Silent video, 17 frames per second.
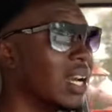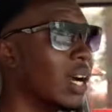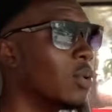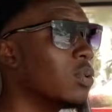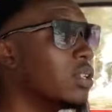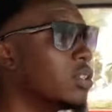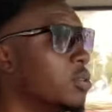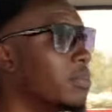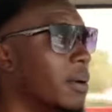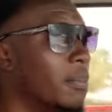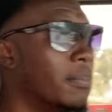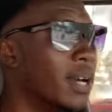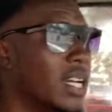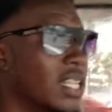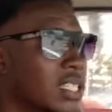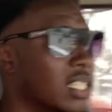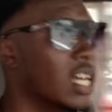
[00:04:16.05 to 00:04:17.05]
I will do my
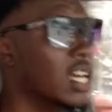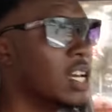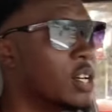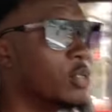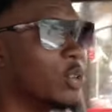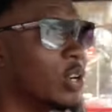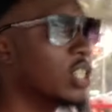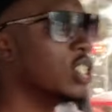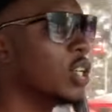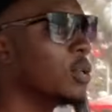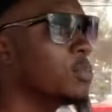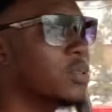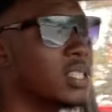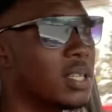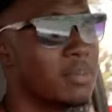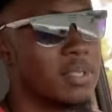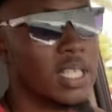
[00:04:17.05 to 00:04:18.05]
best to actually put
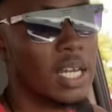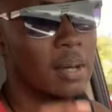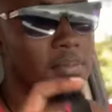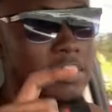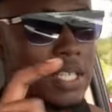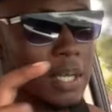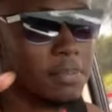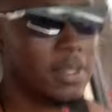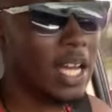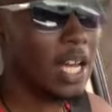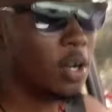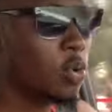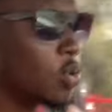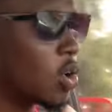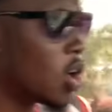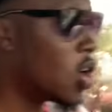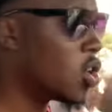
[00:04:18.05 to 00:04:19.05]
some subtitle
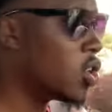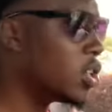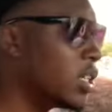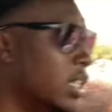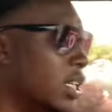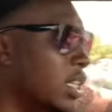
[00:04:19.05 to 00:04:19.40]
on,